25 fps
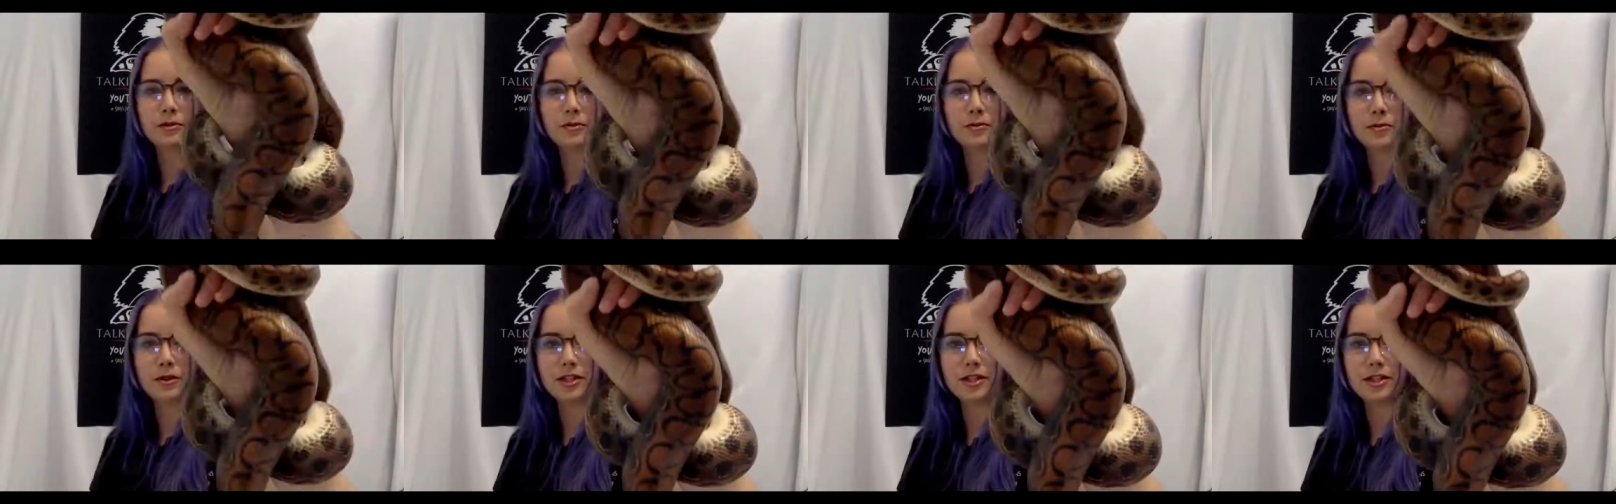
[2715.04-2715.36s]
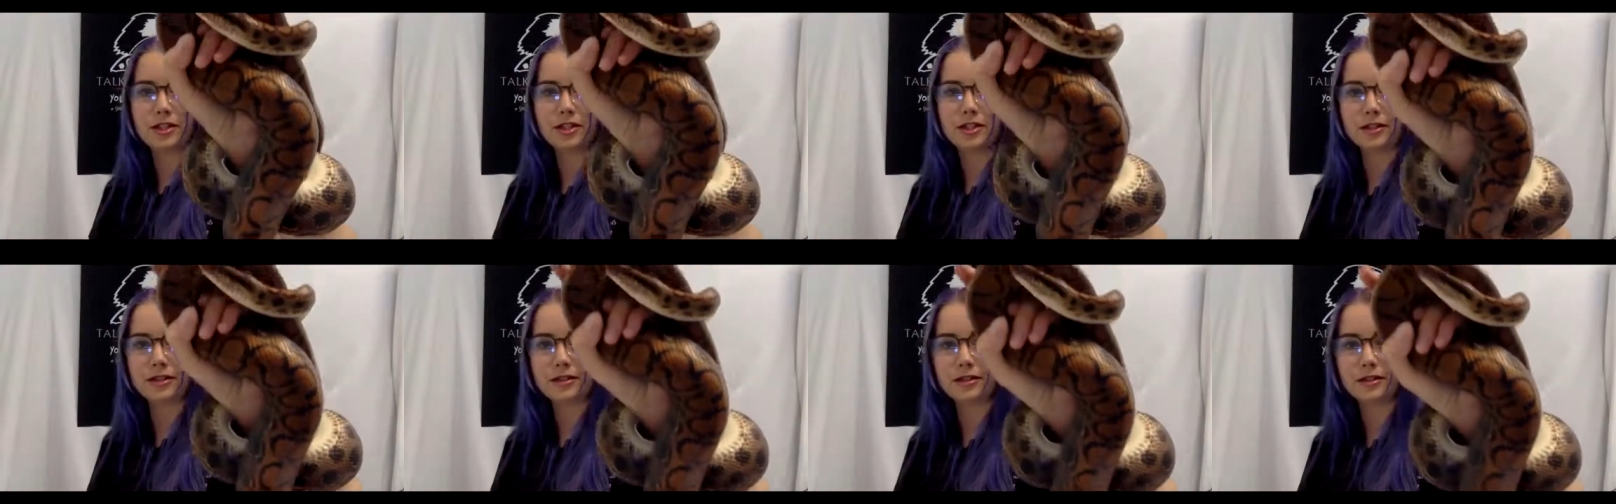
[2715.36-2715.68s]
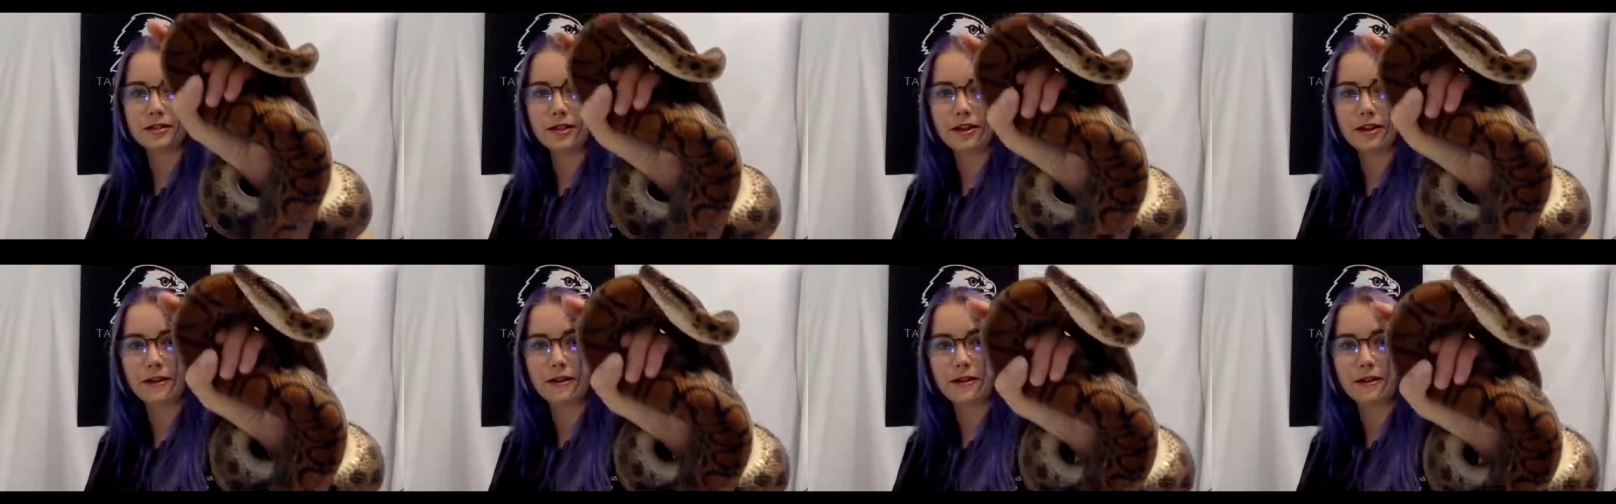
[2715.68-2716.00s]

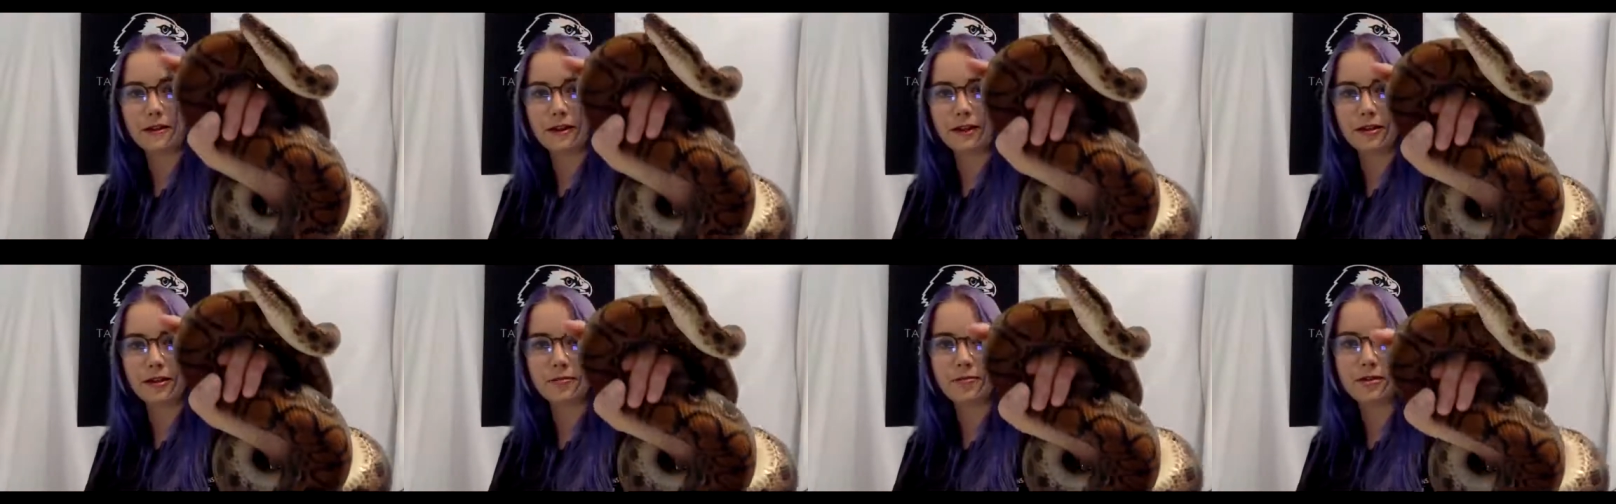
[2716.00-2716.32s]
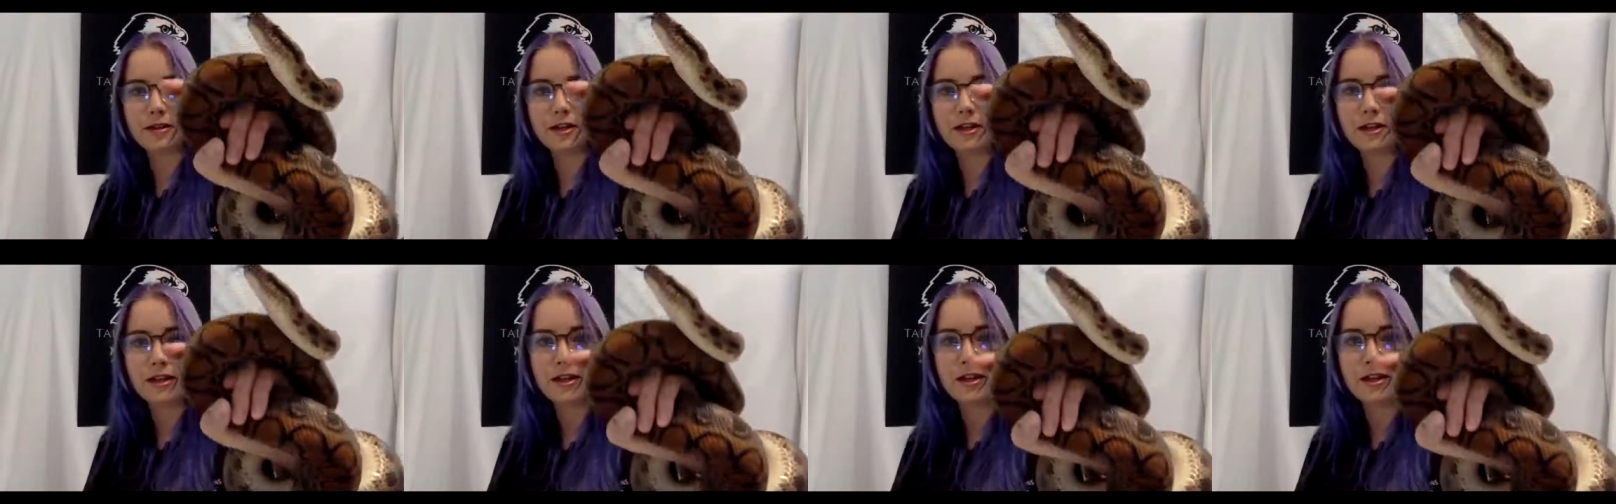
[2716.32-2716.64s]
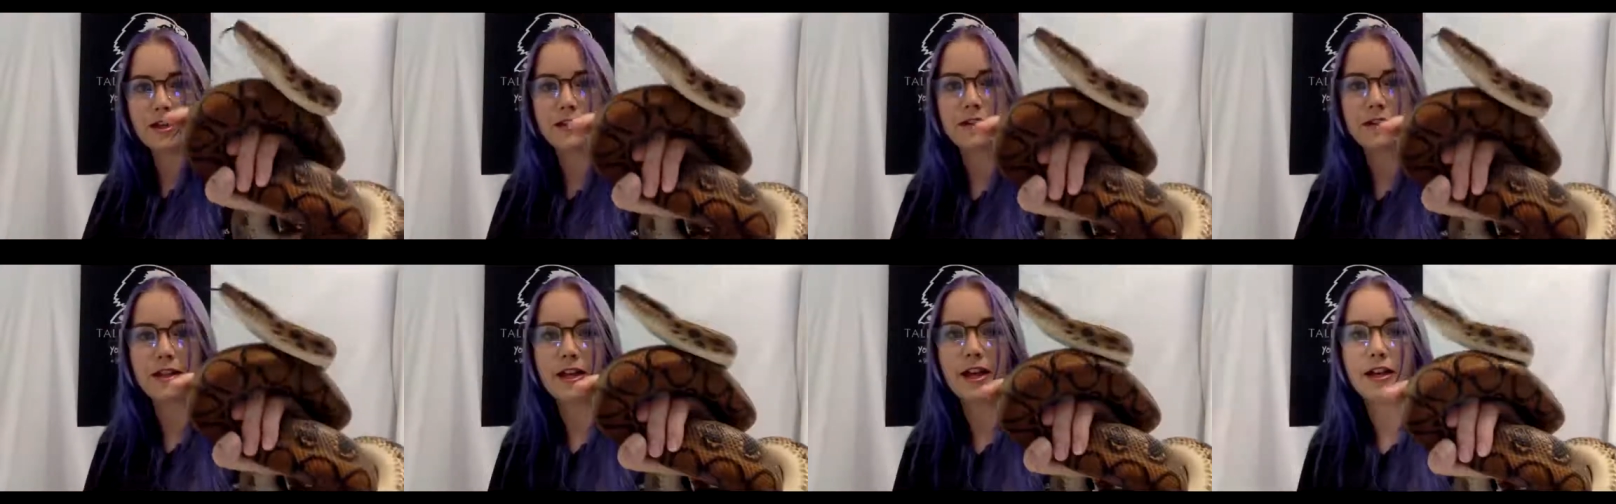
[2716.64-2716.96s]
ridges on them
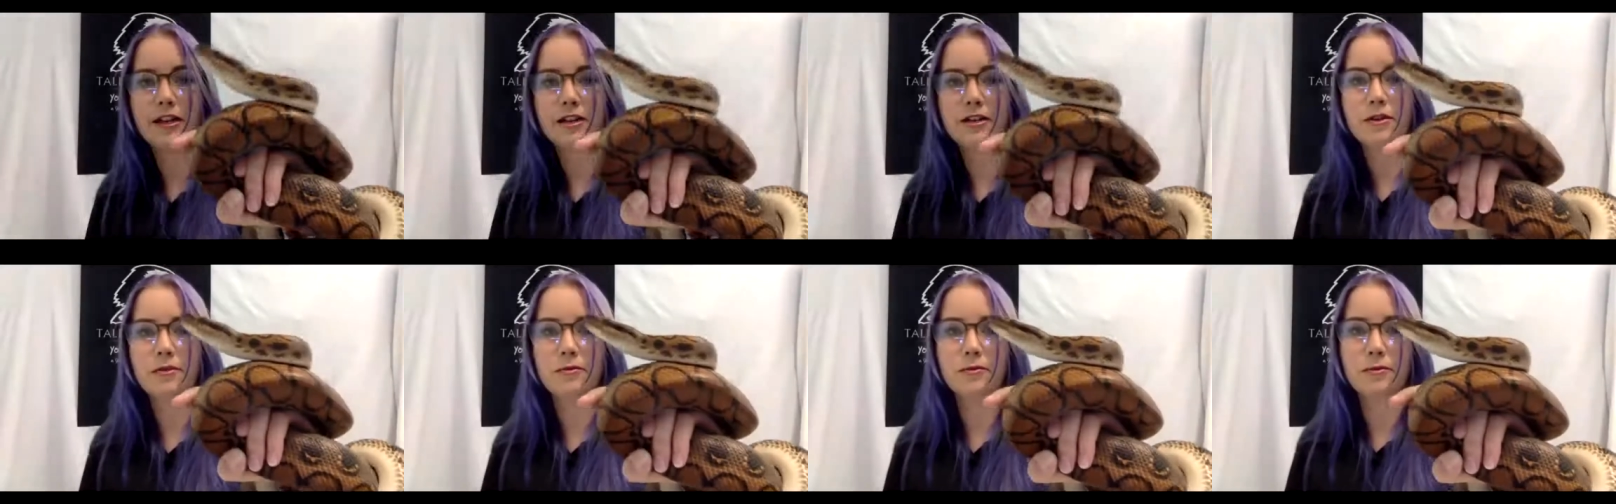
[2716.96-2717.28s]
that